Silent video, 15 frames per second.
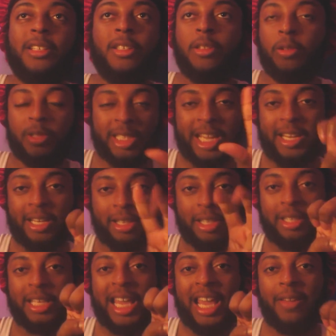you know, technically
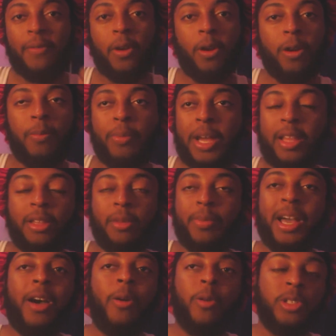gave her the
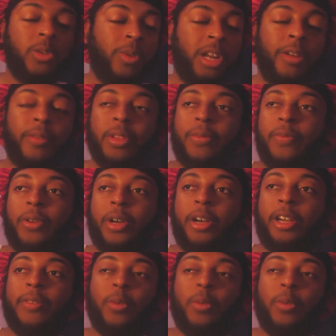powers or whatever the fuck.